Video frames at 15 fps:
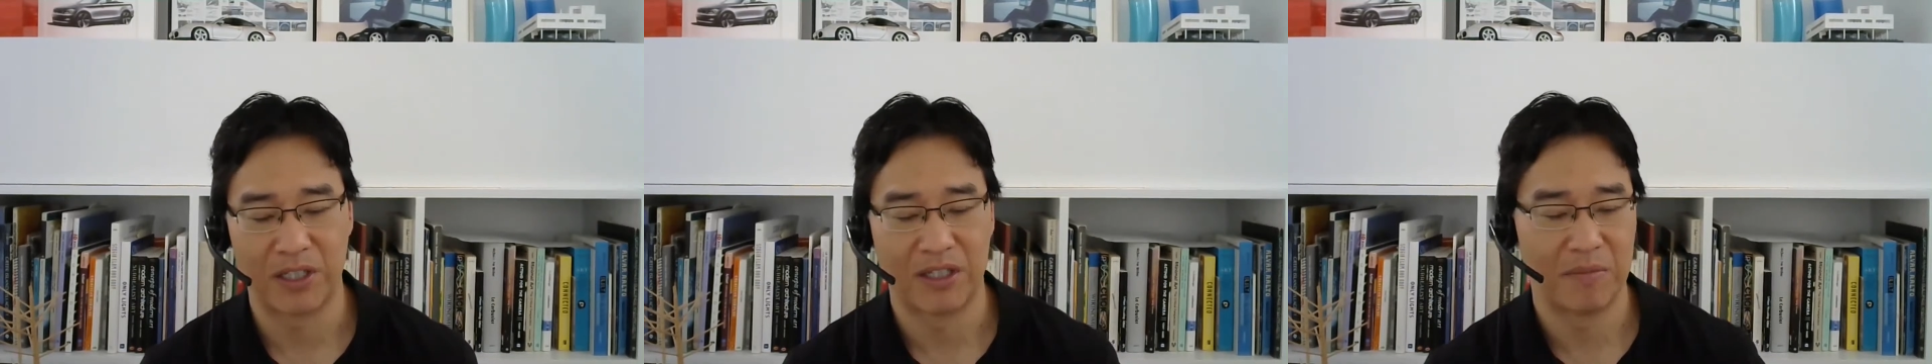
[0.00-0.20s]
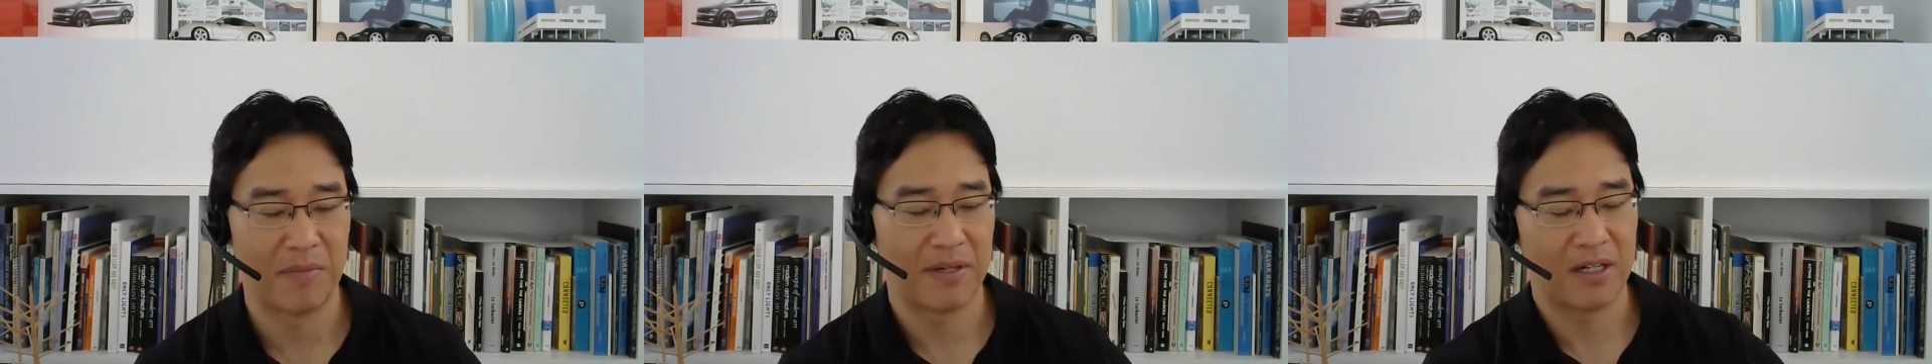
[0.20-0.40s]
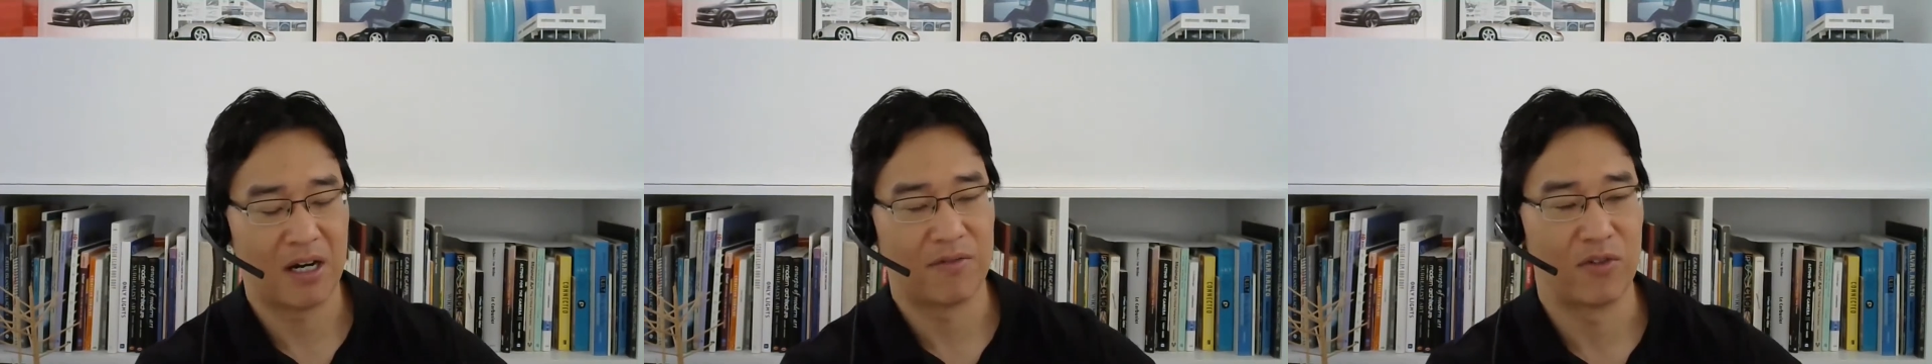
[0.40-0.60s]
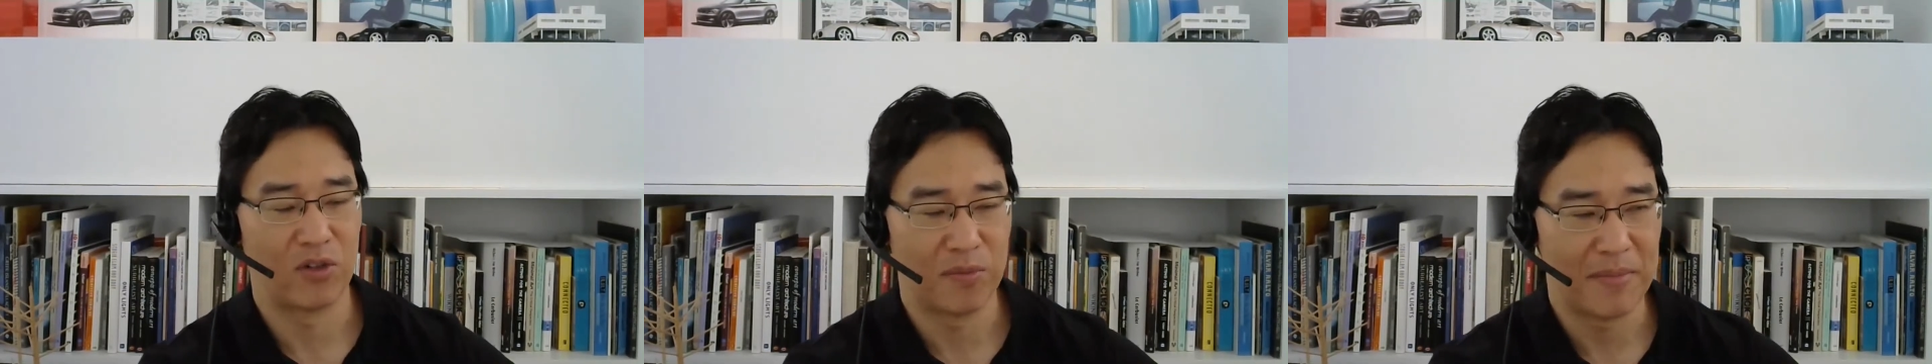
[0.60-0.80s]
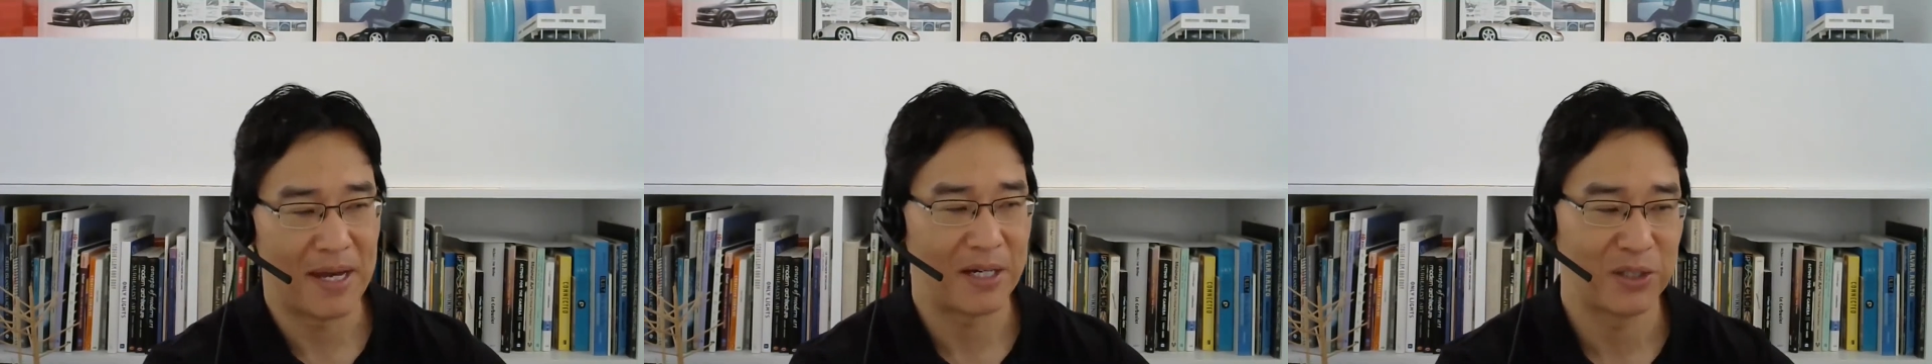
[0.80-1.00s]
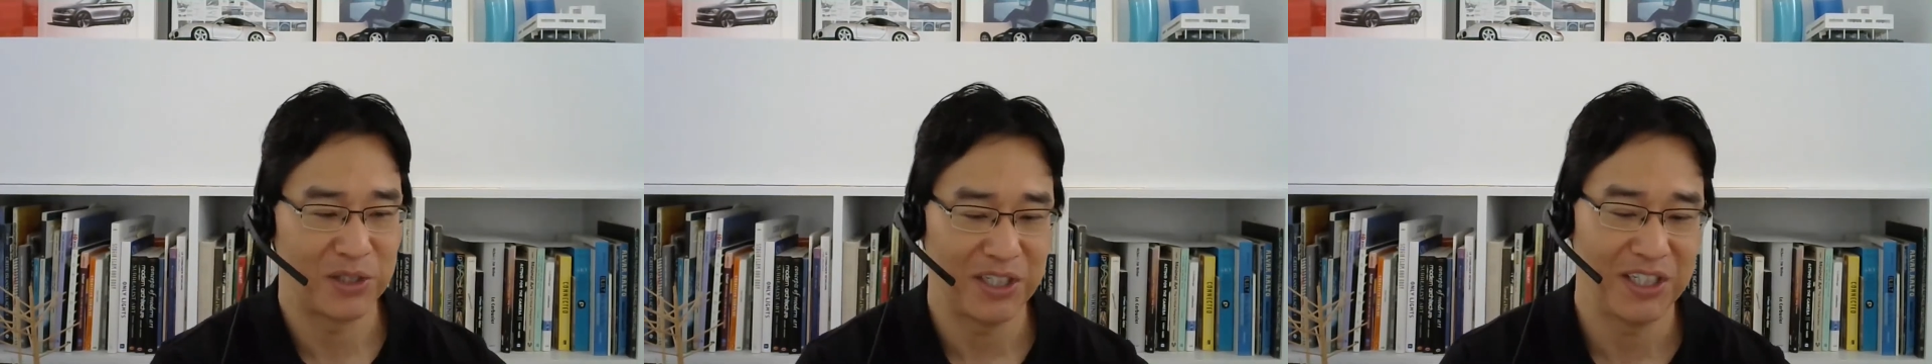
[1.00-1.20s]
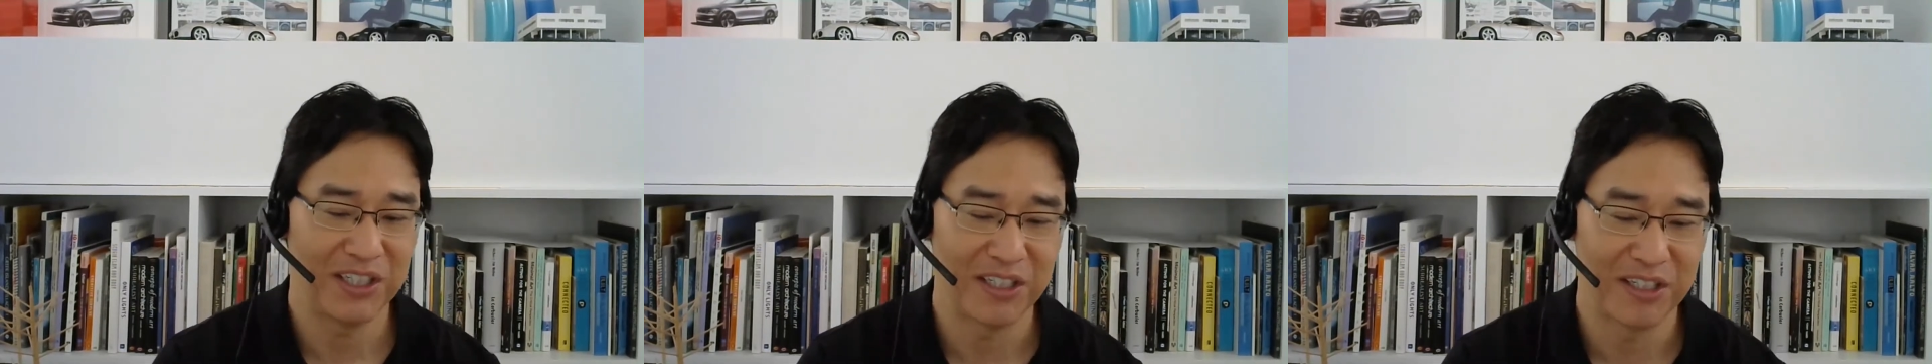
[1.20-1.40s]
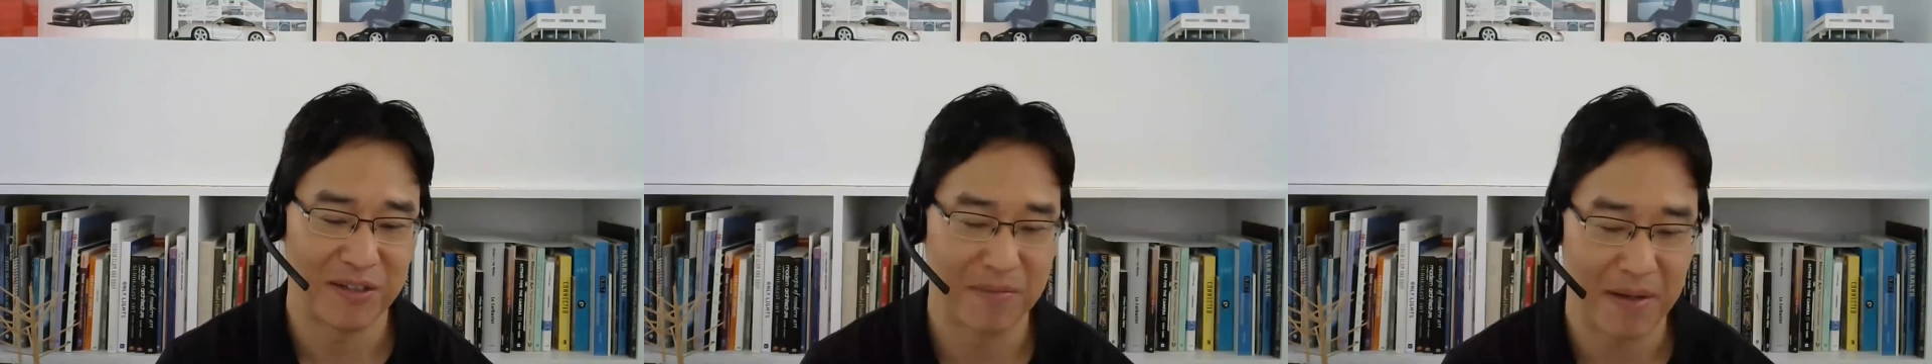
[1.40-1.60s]
on the cover of the
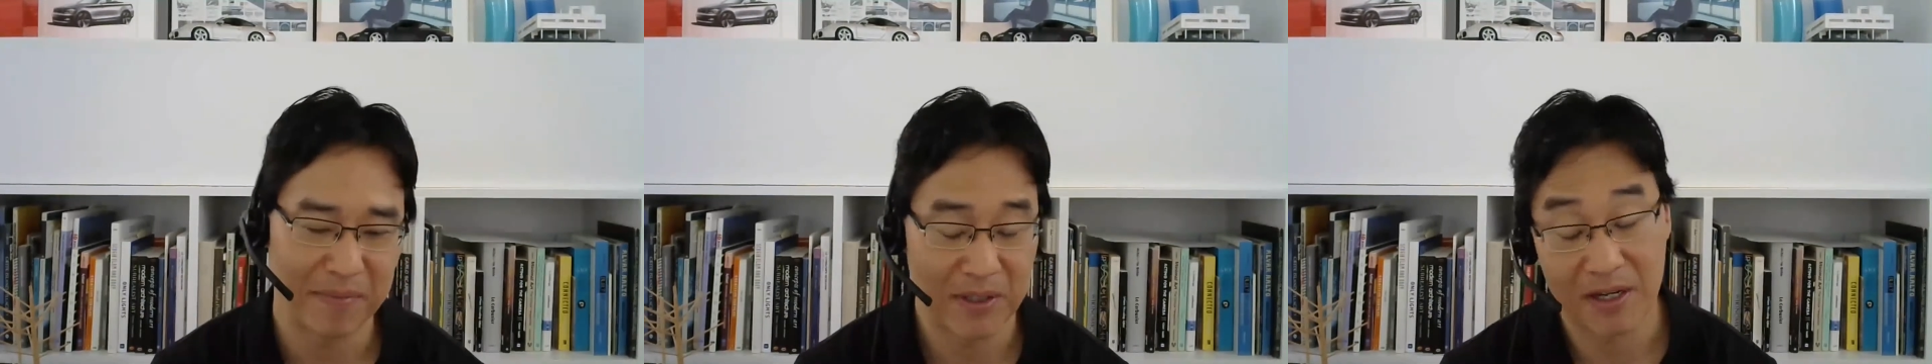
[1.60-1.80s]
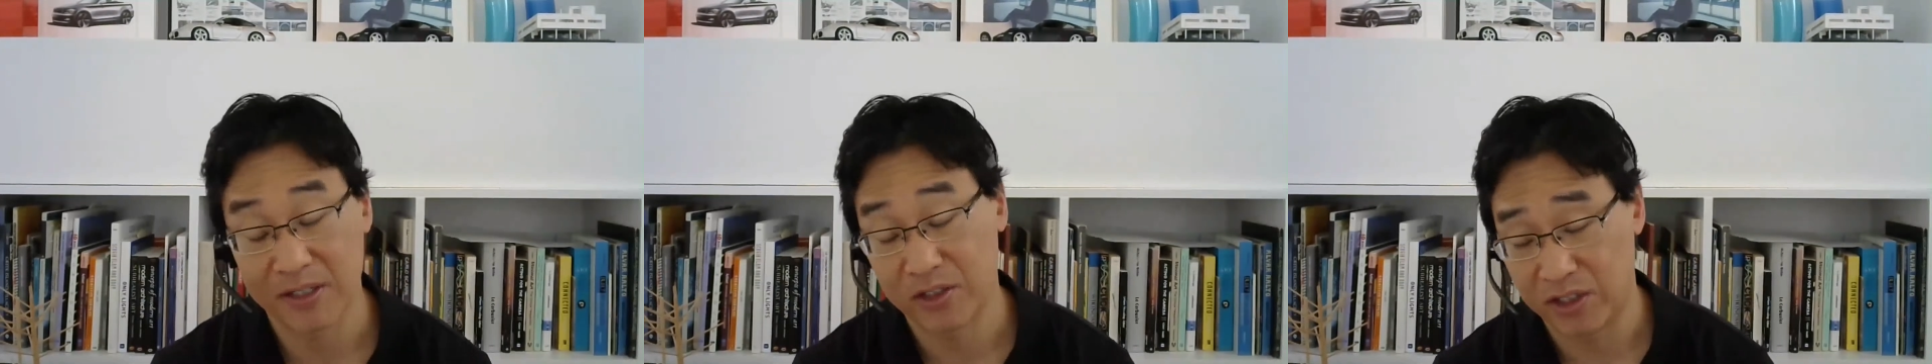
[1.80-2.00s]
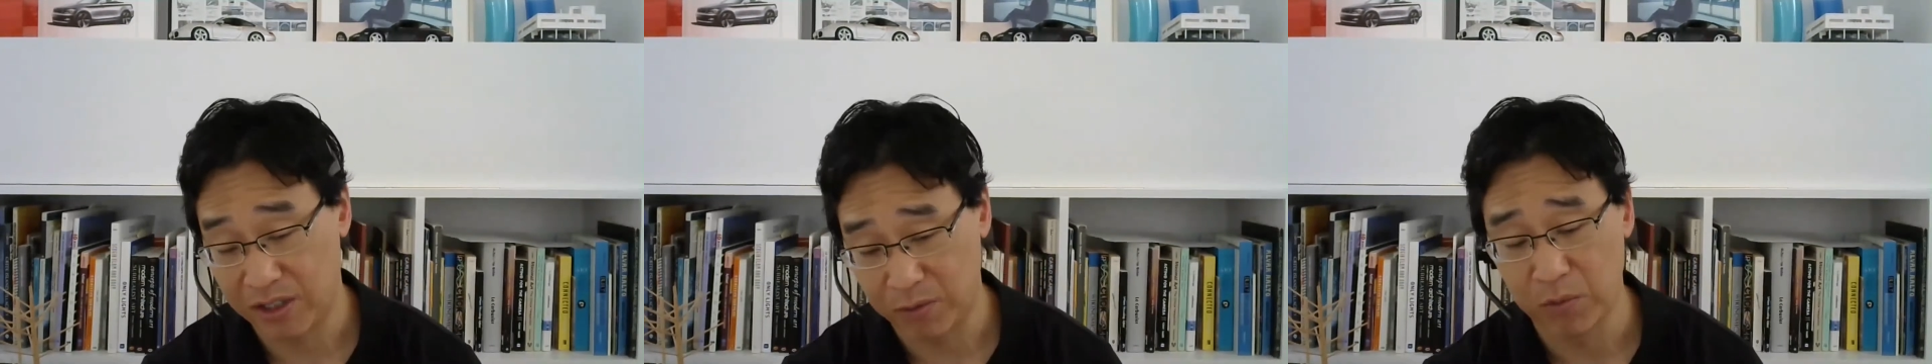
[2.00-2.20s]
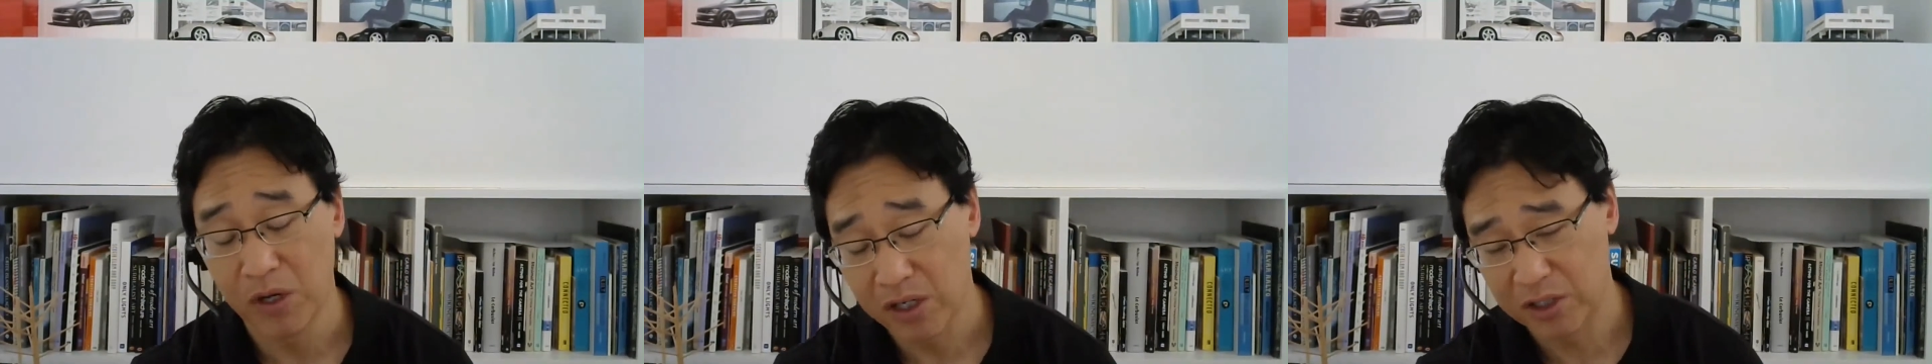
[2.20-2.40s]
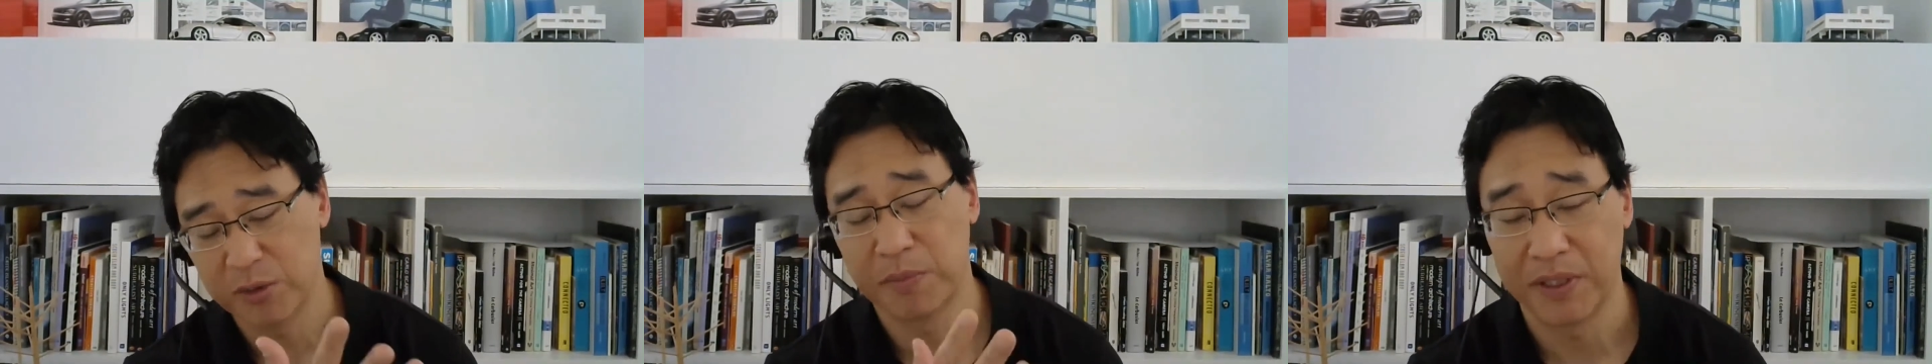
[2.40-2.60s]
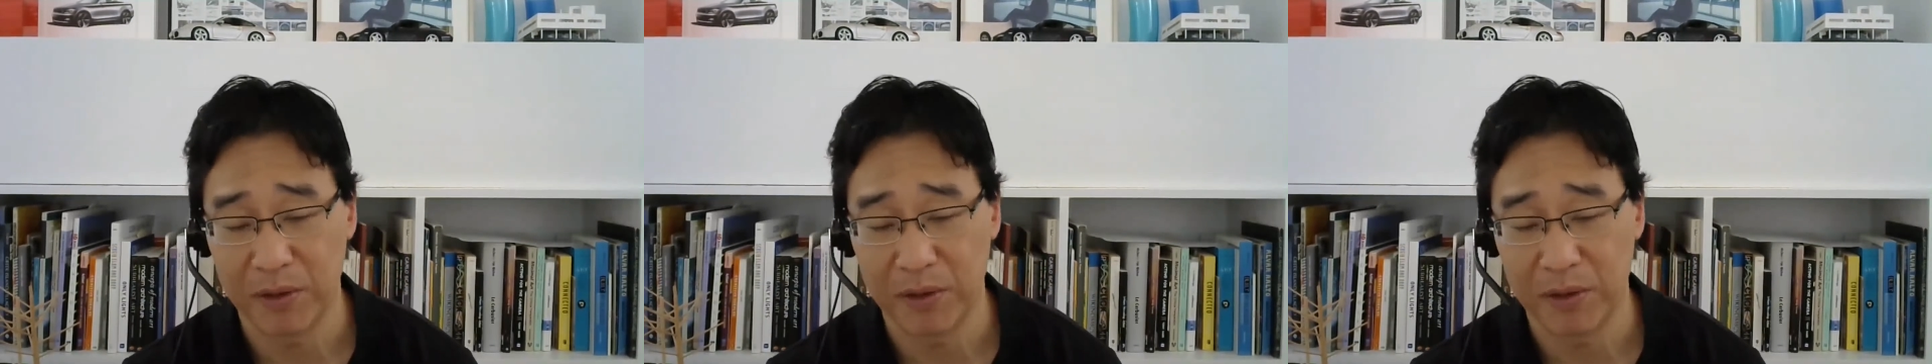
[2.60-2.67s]
magazine, and maybe actually it was,